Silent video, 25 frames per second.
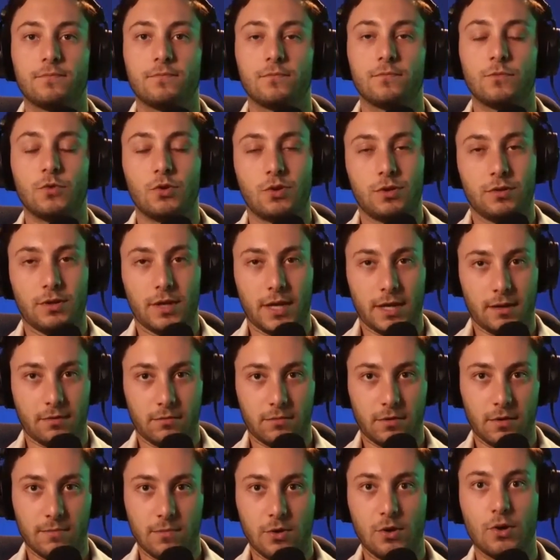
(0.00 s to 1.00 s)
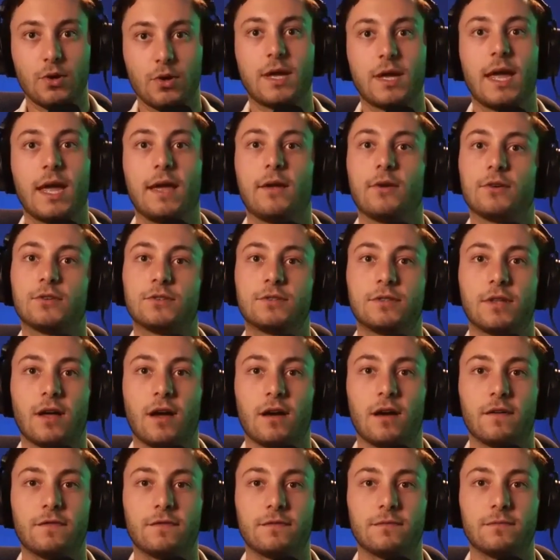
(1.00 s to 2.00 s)
You can like communicate your
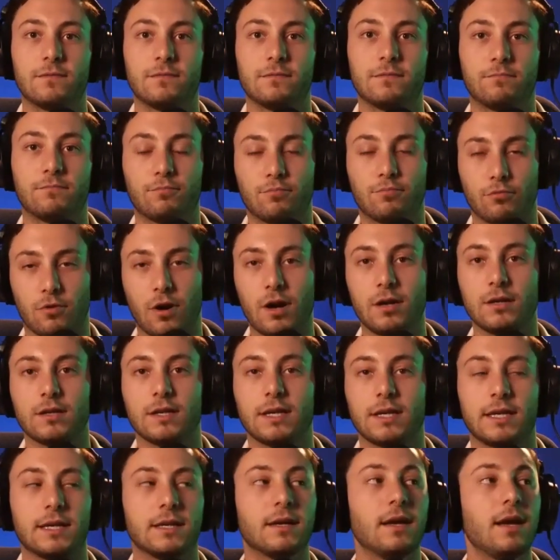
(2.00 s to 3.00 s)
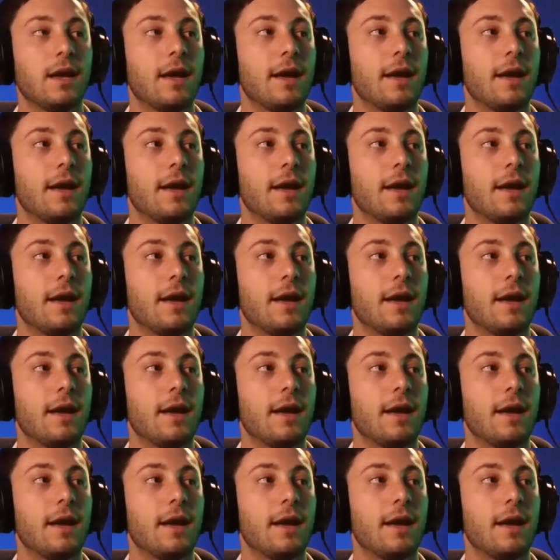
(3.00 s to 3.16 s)
stuff broadly,